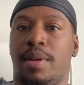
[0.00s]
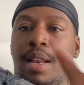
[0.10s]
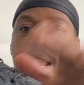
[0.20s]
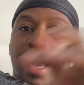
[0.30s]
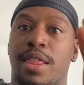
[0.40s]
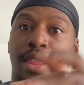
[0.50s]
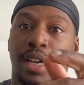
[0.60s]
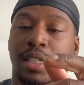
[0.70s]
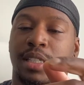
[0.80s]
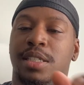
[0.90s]
like
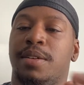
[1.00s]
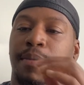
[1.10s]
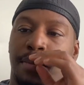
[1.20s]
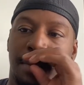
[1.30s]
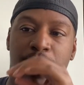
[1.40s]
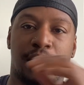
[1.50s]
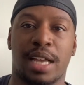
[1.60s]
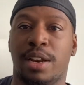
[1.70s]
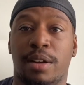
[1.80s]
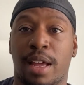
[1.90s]
this because
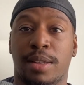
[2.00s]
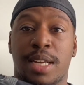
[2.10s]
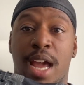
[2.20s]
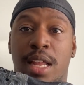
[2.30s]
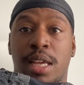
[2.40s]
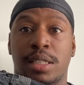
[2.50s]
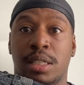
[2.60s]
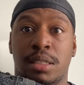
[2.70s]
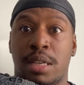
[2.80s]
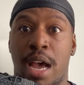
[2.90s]
I don't like tying
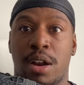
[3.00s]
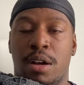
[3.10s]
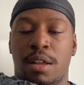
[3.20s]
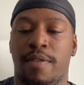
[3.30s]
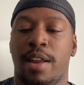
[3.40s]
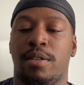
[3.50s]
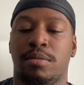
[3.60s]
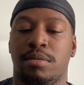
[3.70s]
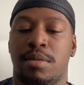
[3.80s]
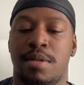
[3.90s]
laces at all if I don't
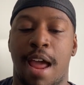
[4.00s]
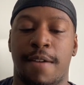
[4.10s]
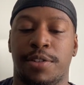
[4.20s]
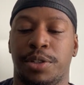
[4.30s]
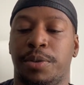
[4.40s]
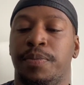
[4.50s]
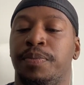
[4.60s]
have to.